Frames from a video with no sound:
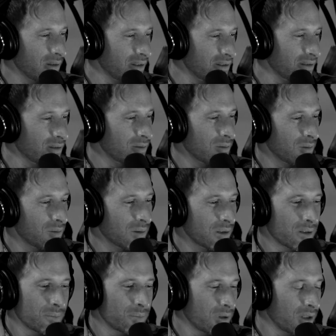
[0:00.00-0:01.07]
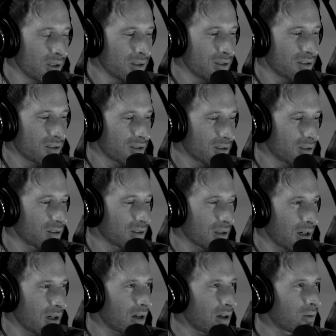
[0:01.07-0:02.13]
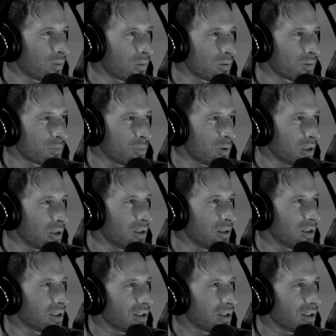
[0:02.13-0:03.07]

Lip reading: is no other place I wanna be.